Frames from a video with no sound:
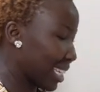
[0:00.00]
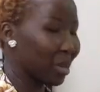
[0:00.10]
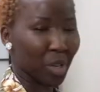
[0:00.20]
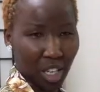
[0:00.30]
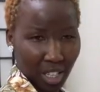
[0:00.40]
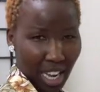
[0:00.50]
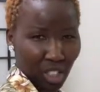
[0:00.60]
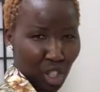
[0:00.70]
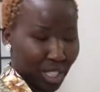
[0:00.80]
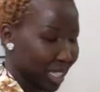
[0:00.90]
Kim
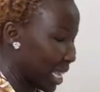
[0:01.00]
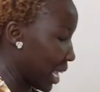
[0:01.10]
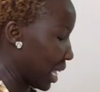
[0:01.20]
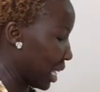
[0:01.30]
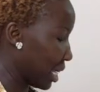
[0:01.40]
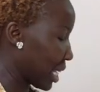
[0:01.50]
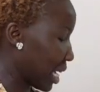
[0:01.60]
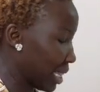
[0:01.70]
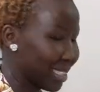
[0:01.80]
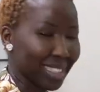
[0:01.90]
Kardashian in
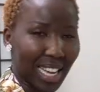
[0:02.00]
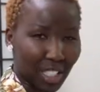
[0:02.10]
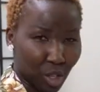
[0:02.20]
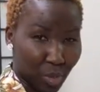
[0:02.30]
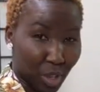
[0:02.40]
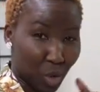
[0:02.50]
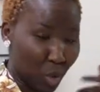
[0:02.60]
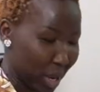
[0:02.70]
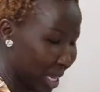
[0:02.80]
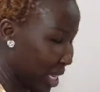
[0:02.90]
Alexander
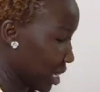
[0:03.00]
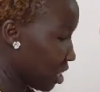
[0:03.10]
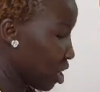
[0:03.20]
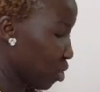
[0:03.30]
McQueen